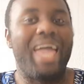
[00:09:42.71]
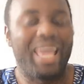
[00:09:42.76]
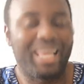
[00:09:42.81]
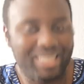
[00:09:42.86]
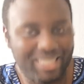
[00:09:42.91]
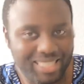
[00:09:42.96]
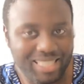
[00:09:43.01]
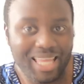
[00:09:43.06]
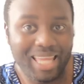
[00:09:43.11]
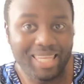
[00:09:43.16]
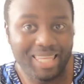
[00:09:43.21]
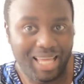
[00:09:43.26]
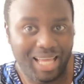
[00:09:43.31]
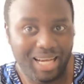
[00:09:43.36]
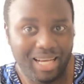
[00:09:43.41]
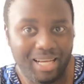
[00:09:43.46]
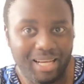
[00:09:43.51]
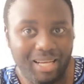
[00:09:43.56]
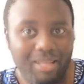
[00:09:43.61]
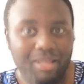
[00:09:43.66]
external
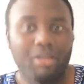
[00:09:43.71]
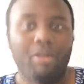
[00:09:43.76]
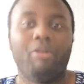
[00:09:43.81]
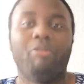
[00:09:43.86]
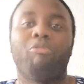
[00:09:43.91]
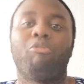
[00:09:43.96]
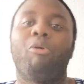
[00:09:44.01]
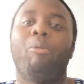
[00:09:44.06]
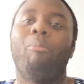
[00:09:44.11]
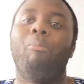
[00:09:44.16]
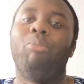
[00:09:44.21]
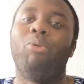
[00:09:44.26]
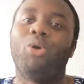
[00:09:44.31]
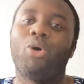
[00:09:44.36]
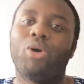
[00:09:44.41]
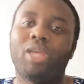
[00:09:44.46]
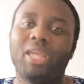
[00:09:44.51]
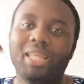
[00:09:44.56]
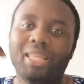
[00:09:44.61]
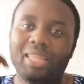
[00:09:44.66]
from
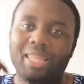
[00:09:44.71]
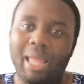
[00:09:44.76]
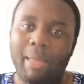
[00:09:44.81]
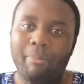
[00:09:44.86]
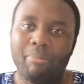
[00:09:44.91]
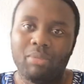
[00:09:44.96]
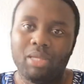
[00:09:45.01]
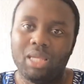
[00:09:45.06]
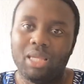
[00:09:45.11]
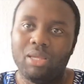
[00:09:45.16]
blocking them,